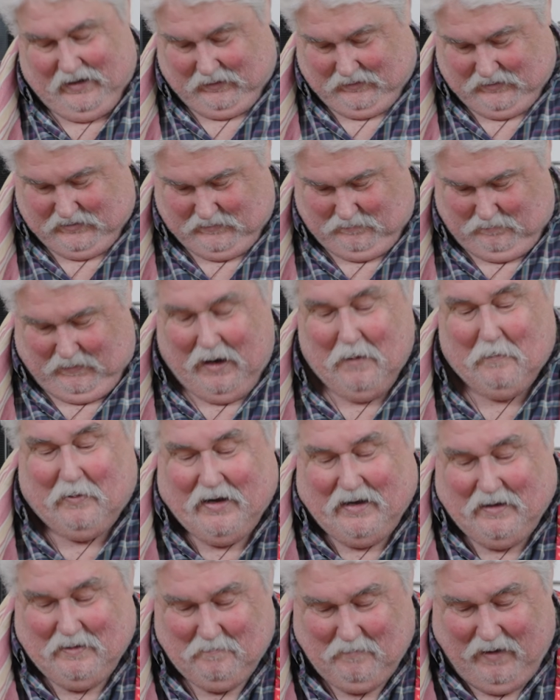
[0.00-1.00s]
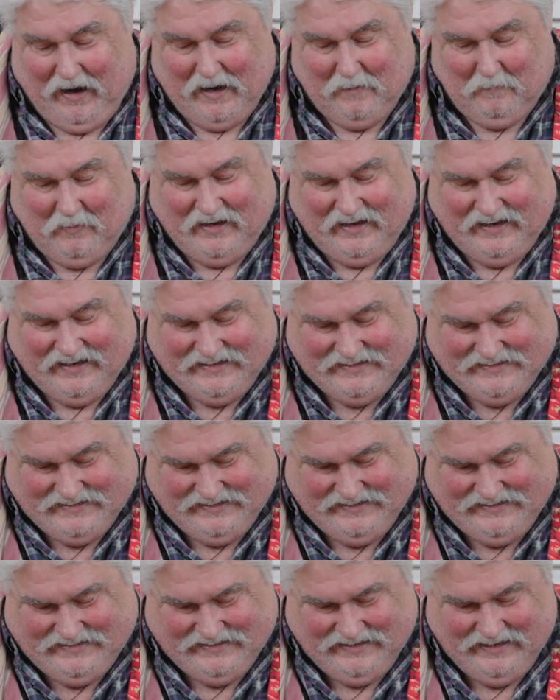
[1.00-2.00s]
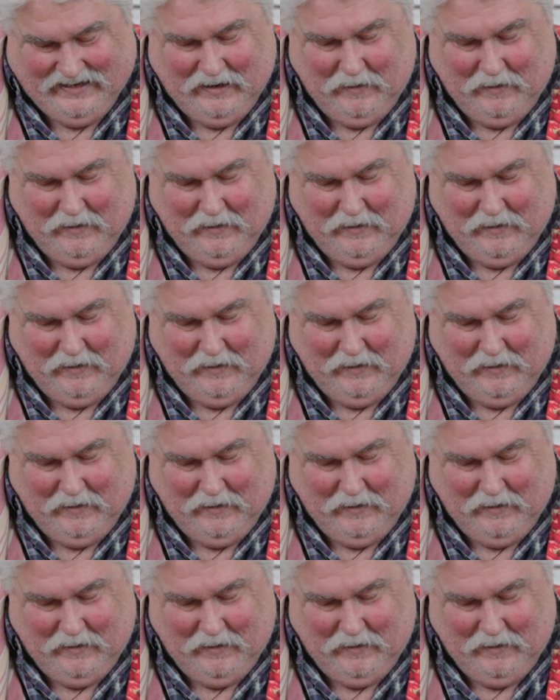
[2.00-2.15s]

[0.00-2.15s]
because it maybe isn't.